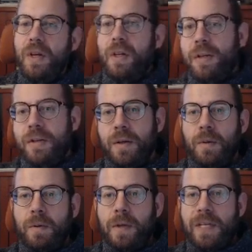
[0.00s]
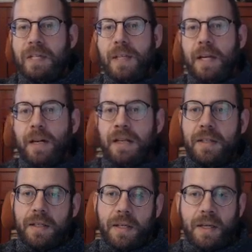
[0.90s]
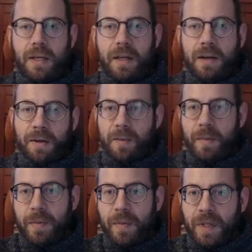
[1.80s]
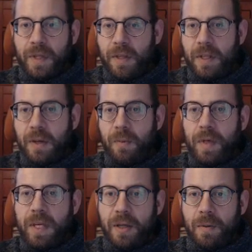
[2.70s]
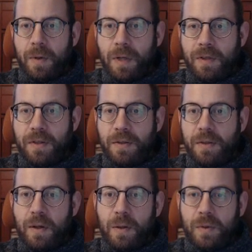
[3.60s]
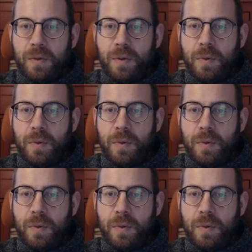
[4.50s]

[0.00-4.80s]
So we send it, then we want to go to